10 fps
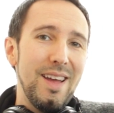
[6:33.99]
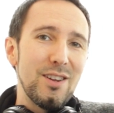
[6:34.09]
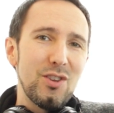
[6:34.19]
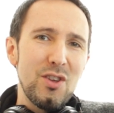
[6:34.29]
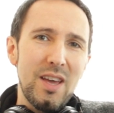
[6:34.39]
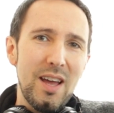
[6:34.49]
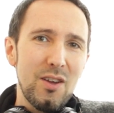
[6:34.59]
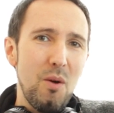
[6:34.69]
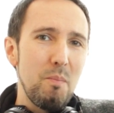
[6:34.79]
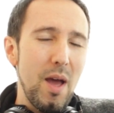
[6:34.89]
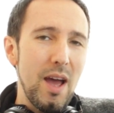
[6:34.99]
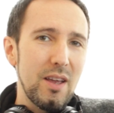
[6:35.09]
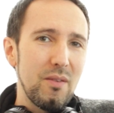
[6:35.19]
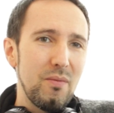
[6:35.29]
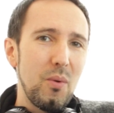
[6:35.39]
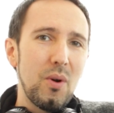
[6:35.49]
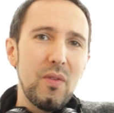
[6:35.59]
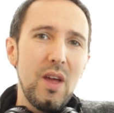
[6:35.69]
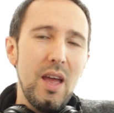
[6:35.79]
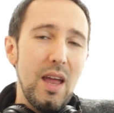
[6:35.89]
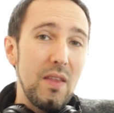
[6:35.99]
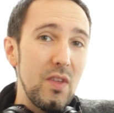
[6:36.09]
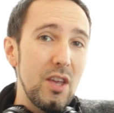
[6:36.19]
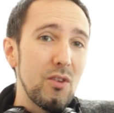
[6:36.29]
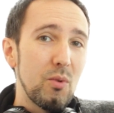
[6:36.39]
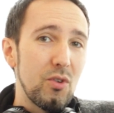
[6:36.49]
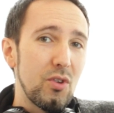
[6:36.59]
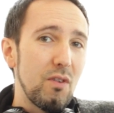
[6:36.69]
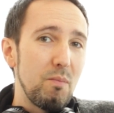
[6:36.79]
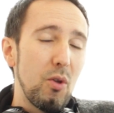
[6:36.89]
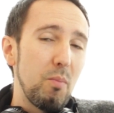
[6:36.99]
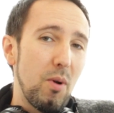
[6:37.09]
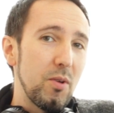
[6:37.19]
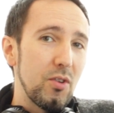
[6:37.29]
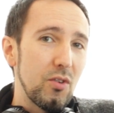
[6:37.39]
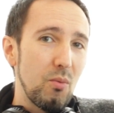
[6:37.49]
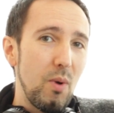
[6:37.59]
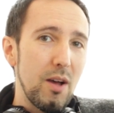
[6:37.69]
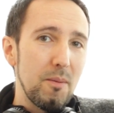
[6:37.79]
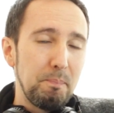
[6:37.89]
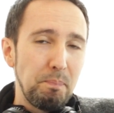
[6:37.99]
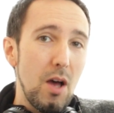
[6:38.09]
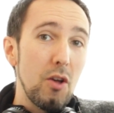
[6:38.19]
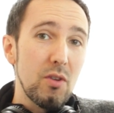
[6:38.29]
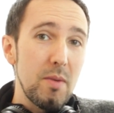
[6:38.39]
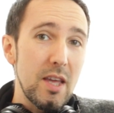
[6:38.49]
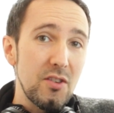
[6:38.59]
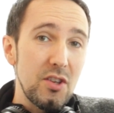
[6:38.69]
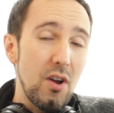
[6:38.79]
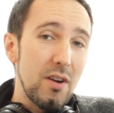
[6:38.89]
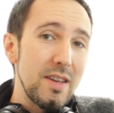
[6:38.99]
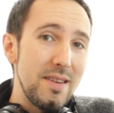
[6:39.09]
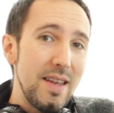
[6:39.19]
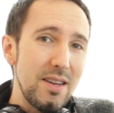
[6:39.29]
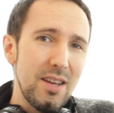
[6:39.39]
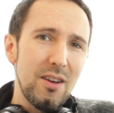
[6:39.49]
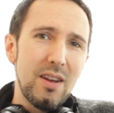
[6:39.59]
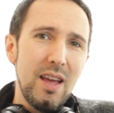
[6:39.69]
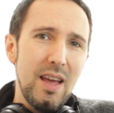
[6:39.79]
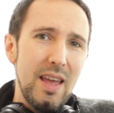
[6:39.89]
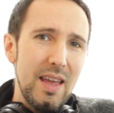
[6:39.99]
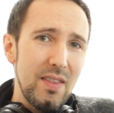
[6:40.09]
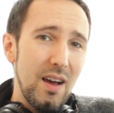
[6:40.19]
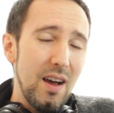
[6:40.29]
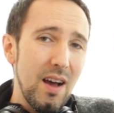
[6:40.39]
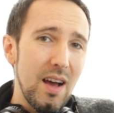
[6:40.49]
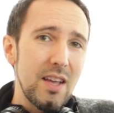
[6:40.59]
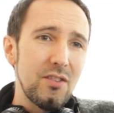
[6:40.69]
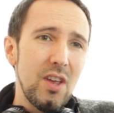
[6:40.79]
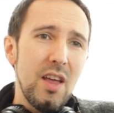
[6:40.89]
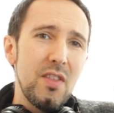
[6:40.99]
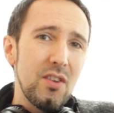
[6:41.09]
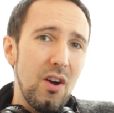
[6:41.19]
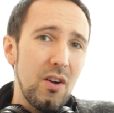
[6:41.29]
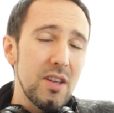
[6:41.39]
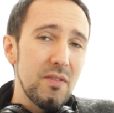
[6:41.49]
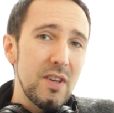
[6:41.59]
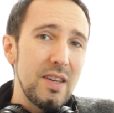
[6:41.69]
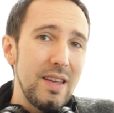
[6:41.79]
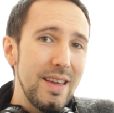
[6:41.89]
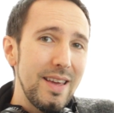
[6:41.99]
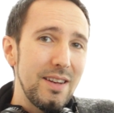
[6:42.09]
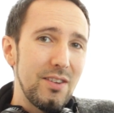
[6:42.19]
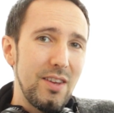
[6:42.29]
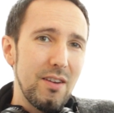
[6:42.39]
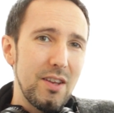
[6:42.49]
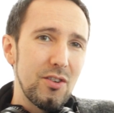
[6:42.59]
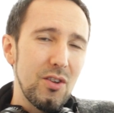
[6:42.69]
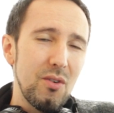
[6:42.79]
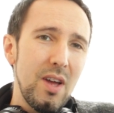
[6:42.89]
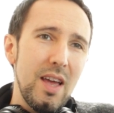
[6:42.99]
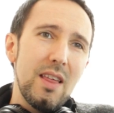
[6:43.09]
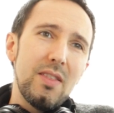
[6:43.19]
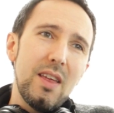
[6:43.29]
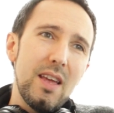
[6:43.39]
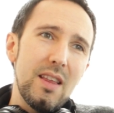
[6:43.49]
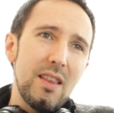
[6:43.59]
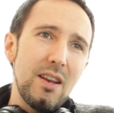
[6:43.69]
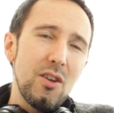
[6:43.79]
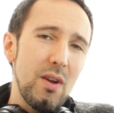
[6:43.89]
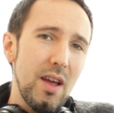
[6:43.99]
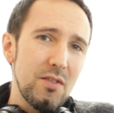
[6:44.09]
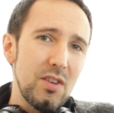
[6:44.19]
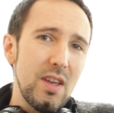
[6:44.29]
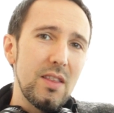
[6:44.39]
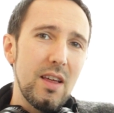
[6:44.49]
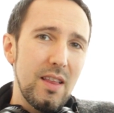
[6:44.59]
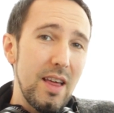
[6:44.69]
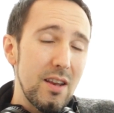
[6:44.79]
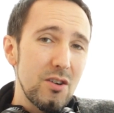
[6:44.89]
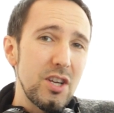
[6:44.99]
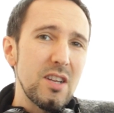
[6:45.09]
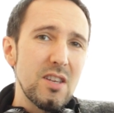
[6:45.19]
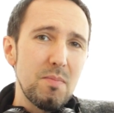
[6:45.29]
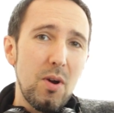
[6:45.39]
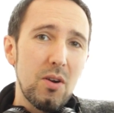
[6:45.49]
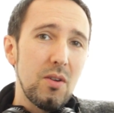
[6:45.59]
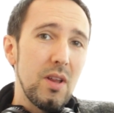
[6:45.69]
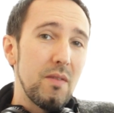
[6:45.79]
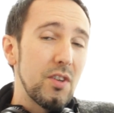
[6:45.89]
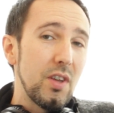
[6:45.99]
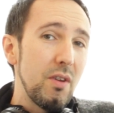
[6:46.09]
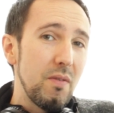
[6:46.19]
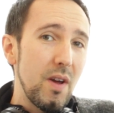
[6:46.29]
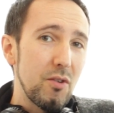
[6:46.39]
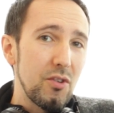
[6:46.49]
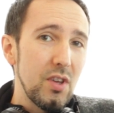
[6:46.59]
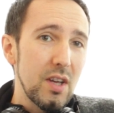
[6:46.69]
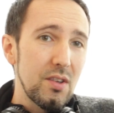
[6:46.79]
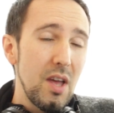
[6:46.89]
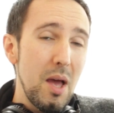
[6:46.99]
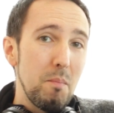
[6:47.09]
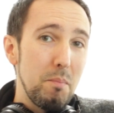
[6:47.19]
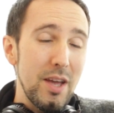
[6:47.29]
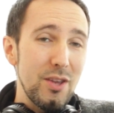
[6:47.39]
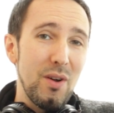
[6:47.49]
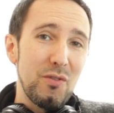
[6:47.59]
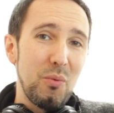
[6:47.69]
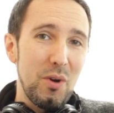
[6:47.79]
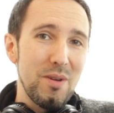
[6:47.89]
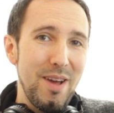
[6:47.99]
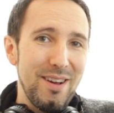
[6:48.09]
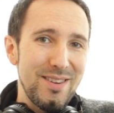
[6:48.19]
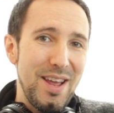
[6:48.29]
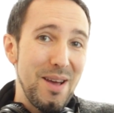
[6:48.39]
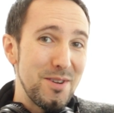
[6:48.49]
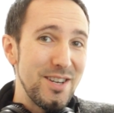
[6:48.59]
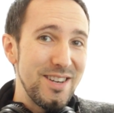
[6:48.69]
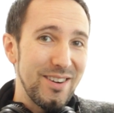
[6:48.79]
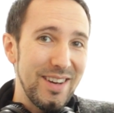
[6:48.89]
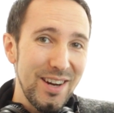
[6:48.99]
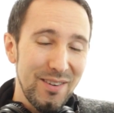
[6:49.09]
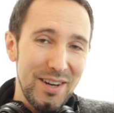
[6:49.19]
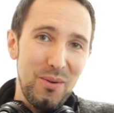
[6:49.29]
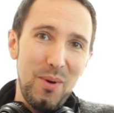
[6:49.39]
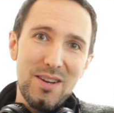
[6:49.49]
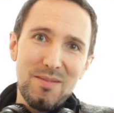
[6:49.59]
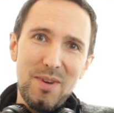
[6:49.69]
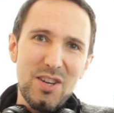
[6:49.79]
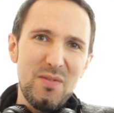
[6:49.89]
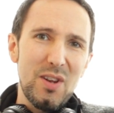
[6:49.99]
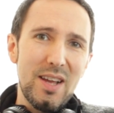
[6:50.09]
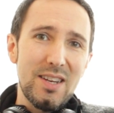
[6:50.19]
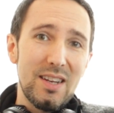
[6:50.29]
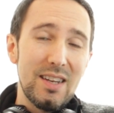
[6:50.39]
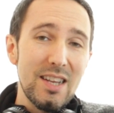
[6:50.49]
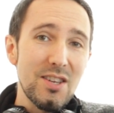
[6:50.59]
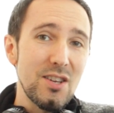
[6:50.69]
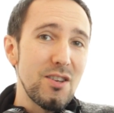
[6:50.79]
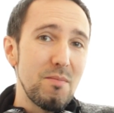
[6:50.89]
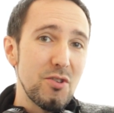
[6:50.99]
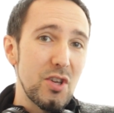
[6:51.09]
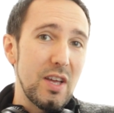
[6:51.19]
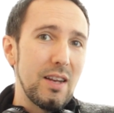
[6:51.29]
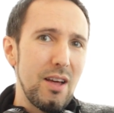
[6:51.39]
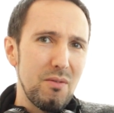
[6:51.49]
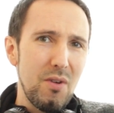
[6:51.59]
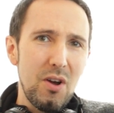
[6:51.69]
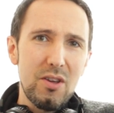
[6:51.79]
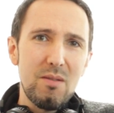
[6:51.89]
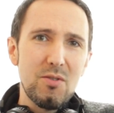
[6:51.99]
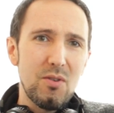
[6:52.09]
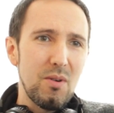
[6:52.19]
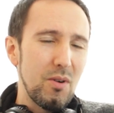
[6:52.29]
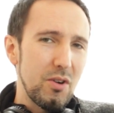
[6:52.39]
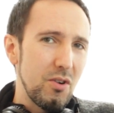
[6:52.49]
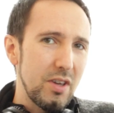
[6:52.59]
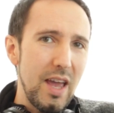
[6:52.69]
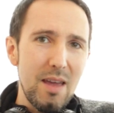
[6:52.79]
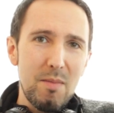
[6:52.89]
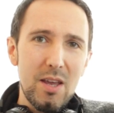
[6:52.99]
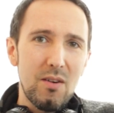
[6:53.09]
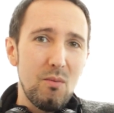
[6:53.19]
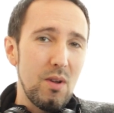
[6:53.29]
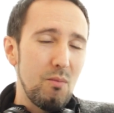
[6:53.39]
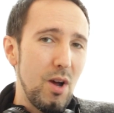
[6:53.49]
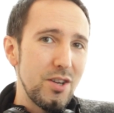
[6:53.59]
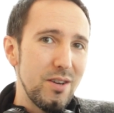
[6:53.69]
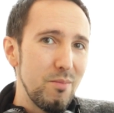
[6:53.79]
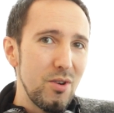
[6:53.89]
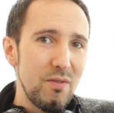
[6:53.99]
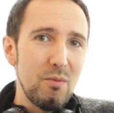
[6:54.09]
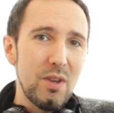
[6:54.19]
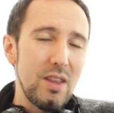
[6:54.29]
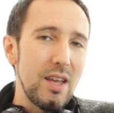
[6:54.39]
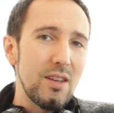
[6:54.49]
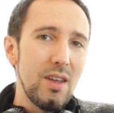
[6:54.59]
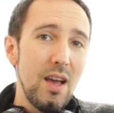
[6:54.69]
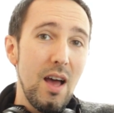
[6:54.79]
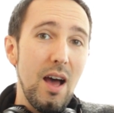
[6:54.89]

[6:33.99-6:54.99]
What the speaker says: And so you can kind of go back and forth, and these will serve both purposes well. Also, because these aren't as detailed in the highs, these aren't as fatiguing sounding. So they don't have, say, the energy and sparkle of the 7506, but you don't have to worry about damaging your hearing quite as much if you like to listen to your music at louder volumes, or you're gaming or watching a movie with these.